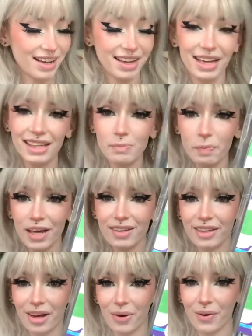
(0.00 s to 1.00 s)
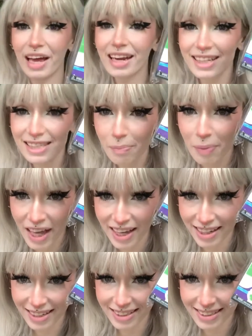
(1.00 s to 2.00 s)
It's Piccolo and it's a
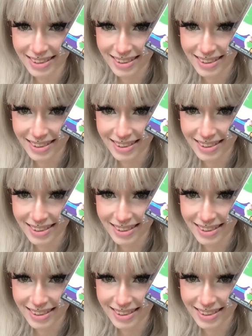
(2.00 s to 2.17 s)
pin.